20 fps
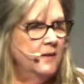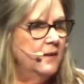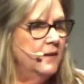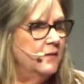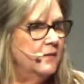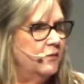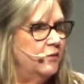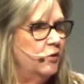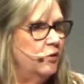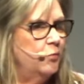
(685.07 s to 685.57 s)

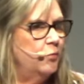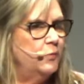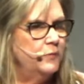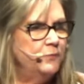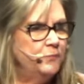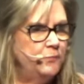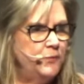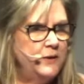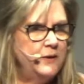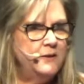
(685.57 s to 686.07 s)
And so
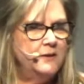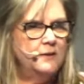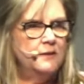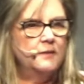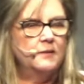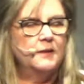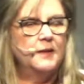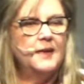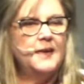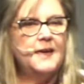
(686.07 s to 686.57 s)
we
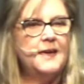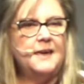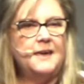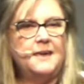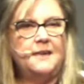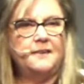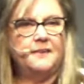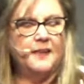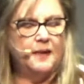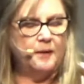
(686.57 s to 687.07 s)
can
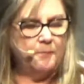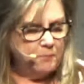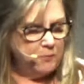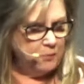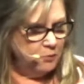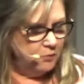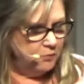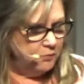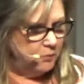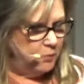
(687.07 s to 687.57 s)
heed that
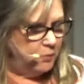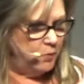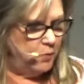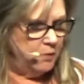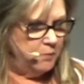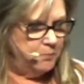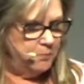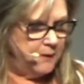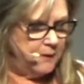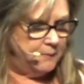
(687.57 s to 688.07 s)
beautiful
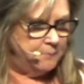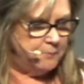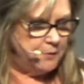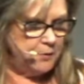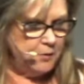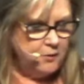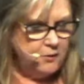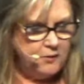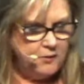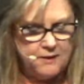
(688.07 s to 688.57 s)
quote by
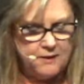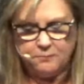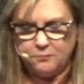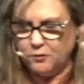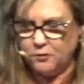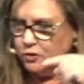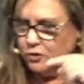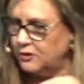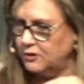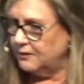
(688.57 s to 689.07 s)
Merton
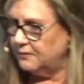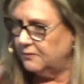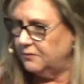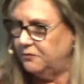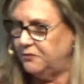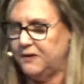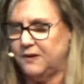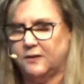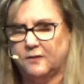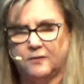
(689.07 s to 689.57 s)
and look at
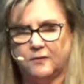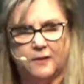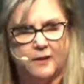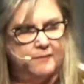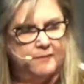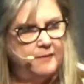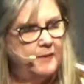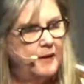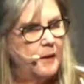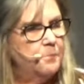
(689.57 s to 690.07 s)
fear
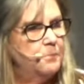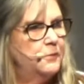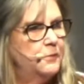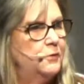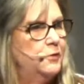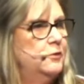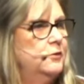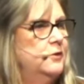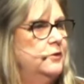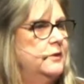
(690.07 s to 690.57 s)
as an
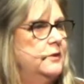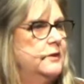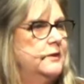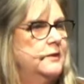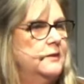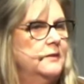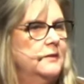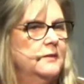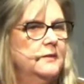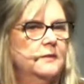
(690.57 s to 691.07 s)

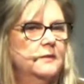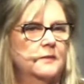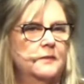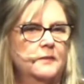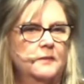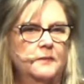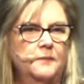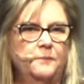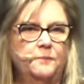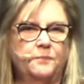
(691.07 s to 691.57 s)
opportunity,
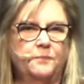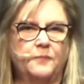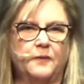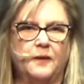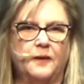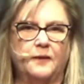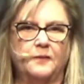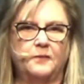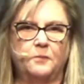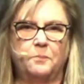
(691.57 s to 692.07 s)

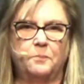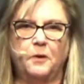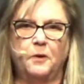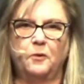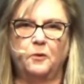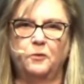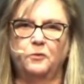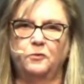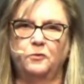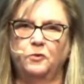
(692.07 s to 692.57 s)
as
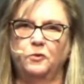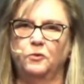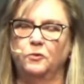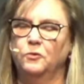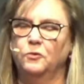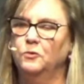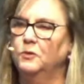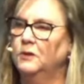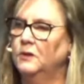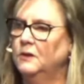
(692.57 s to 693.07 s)
opposed
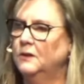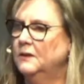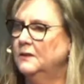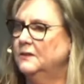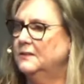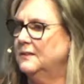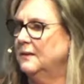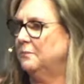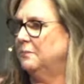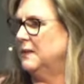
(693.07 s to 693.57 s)
to
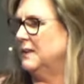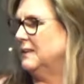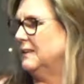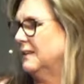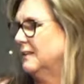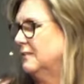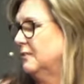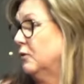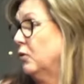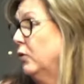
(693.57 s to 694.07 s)
something
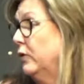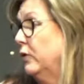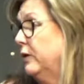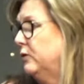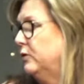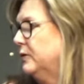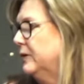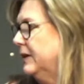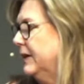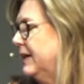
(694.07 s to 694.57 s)
that's going
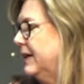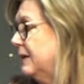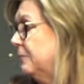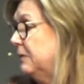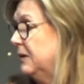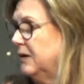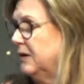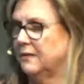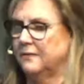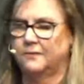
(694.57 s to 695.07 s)
to
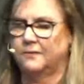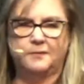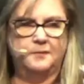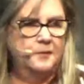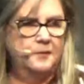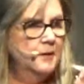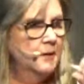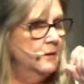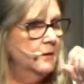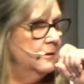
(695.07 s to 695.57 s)
inhibit
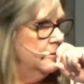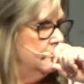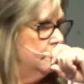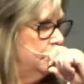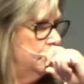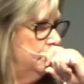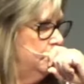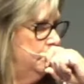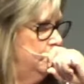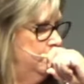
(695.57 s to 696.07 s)
us,
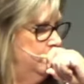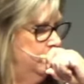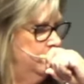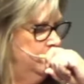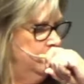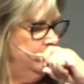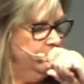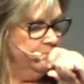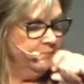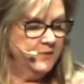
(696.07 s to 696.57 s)

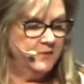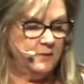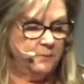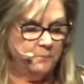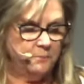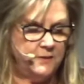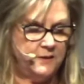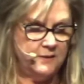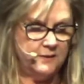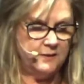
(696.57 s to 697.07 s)

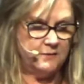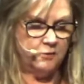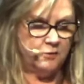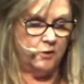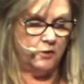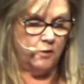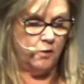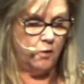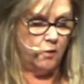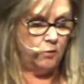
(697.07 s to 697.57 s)
something that's
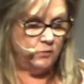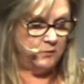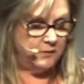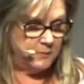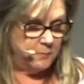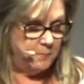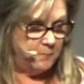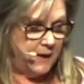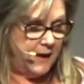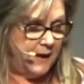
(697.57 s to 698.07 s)
going to hold
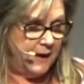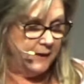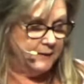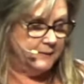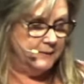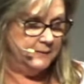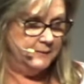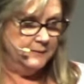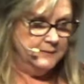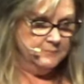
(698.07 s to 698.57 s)
us
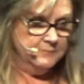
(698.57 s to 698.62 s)
back.